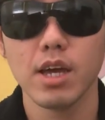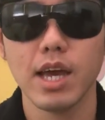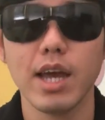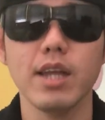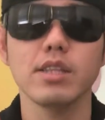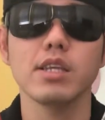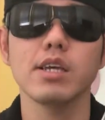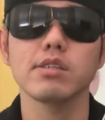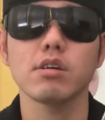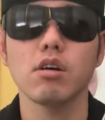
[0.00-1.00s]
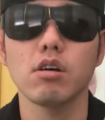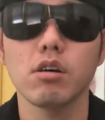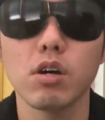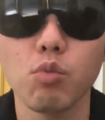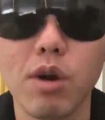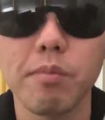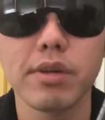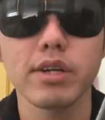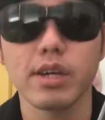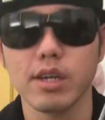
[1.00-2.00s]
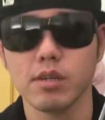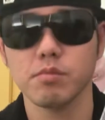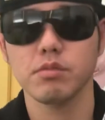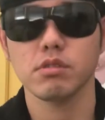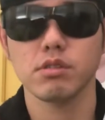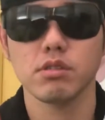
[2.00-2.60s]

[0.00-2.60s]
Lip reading: And these are one-player games.